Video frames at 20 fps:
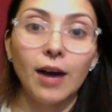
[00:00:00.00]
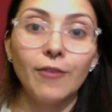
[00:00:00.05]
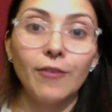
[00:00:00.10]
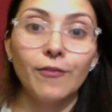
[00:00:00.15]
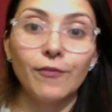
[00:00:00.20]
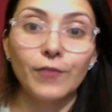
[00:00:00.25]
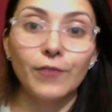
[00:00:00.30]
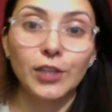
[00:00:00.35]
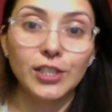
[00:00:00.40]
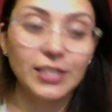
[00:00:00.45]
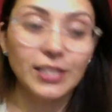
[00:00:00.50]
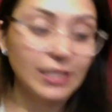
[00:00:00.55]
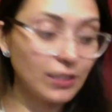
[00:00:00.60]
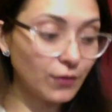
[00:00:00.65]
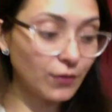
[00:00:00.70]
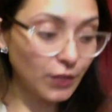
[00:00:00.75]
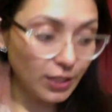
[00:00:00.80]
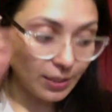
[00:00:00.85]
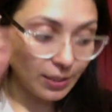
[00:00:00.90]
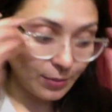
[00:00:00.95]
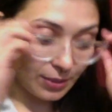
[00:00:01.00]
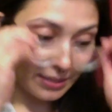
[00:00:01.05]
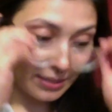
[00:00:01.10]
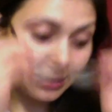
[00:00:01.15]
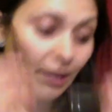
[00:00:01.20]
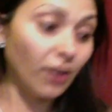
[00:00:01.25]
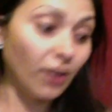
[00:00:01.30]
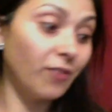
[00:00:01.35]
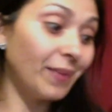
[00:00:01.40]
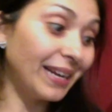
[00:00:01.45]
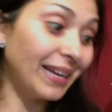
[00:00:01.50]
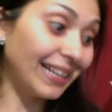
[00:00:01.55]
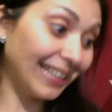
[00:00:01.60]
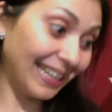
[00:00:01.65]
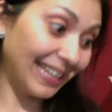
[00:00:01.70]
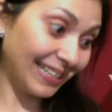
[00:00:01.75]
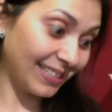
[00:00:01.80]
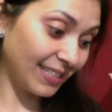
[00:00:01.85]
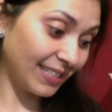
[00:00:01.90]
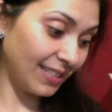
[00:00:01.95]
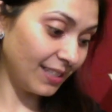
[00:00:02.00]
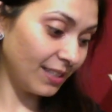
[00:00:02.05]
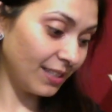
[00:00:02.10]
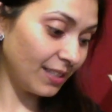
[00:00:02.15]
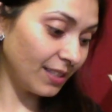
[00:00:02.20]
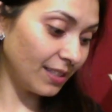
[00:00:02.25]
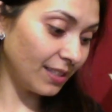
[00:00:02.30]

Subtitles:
First things first, I'm going to take off my glasses